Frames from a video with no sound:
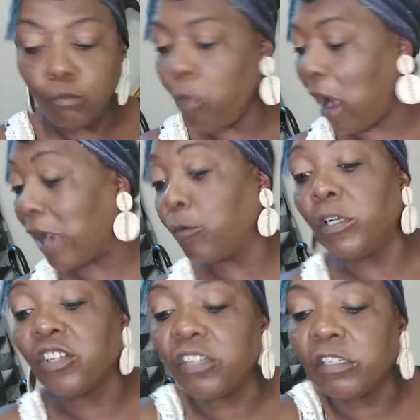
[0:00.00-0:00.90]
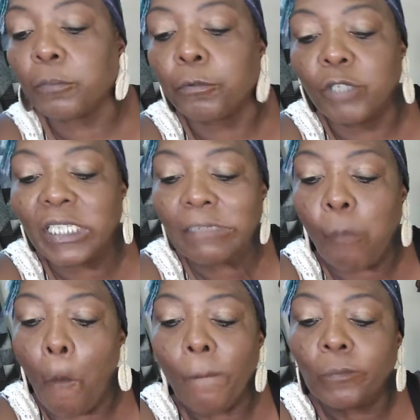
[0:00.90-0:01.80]
I was disappointed
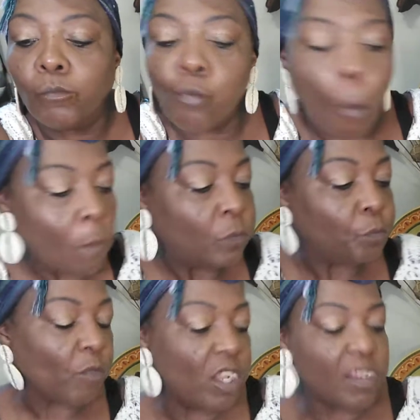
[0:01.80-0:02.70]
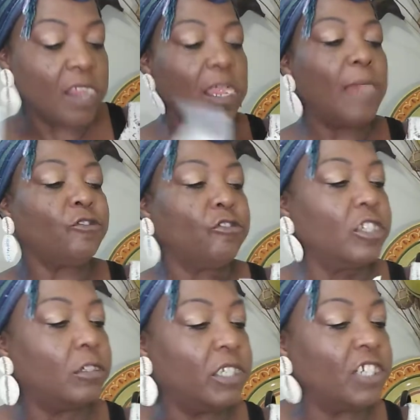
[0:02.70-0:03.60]
in their lobster
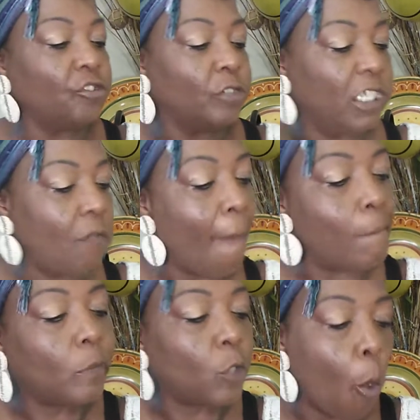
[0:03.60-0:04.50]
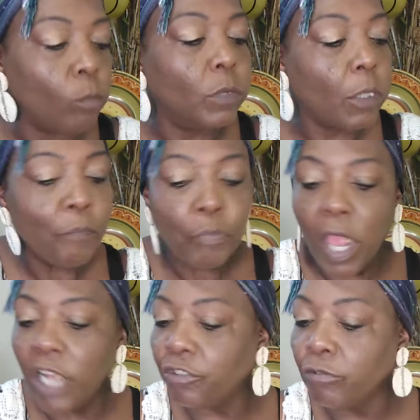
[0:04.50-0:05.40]
tail yesterday,
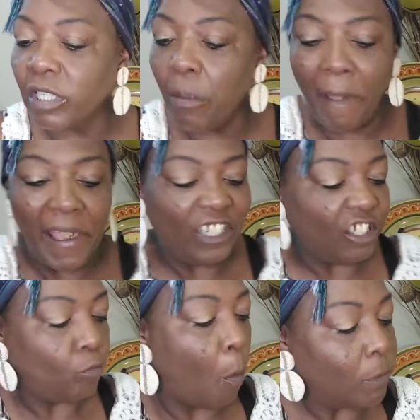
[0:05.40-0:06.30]
as you can imagine.